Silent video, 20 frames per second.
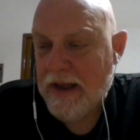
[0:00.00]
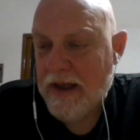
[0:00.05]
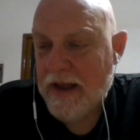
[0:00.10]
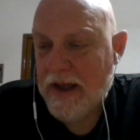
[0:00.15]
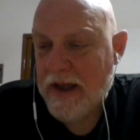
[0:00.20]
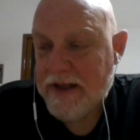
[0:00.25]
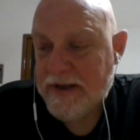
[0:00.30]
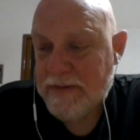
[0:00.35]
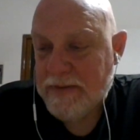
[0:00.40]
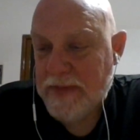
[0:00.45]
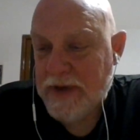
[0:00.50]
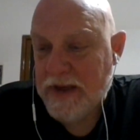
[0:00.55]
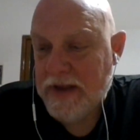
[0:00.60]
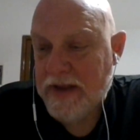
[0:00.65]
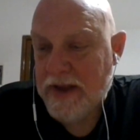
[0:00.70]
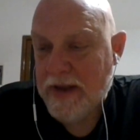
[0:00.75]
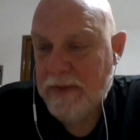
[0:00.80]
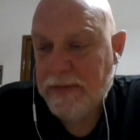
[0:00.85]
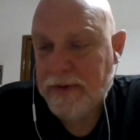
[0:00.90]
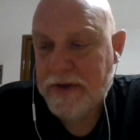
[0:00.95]
as me
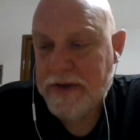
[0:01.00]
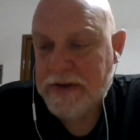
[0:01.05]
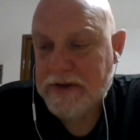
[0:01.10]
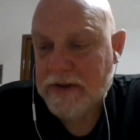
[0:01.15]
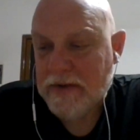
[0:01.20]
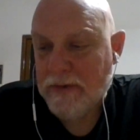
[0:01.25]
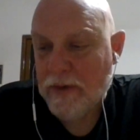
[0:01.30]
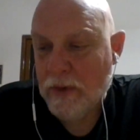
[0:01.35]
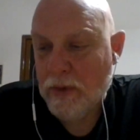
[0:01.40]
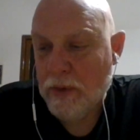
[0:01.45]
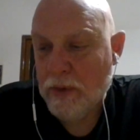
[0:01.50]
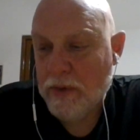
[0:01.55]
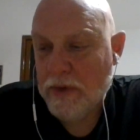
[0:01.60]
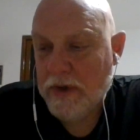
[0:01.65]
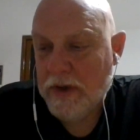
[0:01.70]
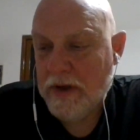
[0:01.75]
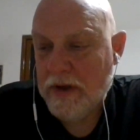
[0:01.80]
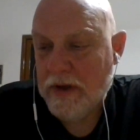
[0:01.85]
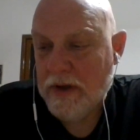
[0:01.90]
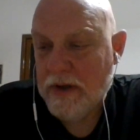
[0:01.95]
they pleased of
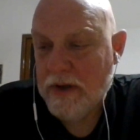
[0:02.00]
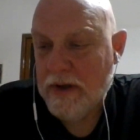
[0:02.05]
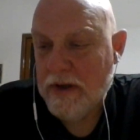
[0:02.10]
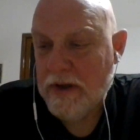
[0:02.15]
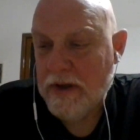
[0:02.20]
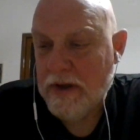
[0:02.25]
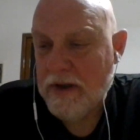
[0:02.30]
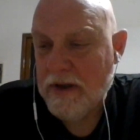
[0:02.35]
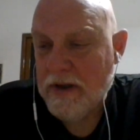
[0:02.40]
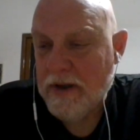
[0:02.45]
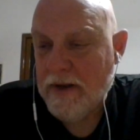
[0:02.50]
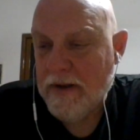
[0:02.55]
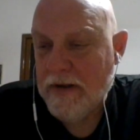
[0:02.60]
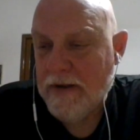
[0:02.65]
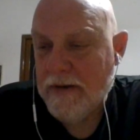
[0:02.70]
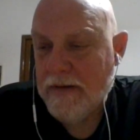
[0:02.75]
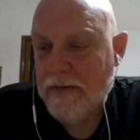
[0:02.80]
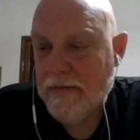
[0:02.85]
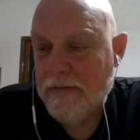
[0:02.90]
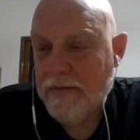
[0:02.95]
old
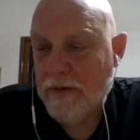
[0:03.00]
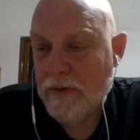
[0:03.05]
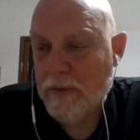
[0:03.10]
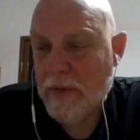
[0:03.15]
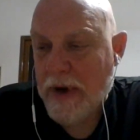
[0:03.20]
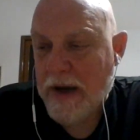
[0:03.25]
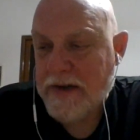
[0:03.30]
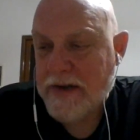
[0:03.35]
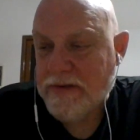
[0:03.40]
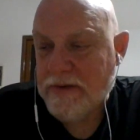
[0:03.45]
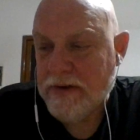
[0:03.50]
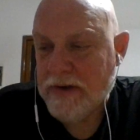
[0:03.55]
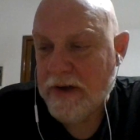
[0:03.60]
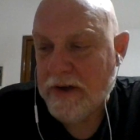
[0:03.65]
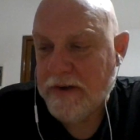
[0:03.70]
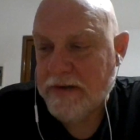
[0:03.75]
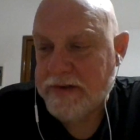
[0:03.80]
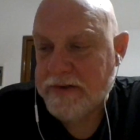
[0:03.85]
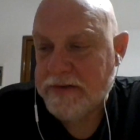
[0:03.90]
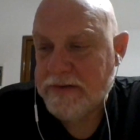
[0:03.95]
the wiser
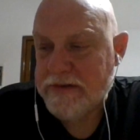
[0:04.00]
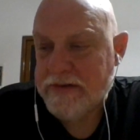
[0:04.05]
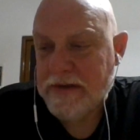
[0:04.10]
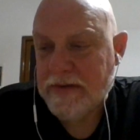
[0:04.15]
youngsters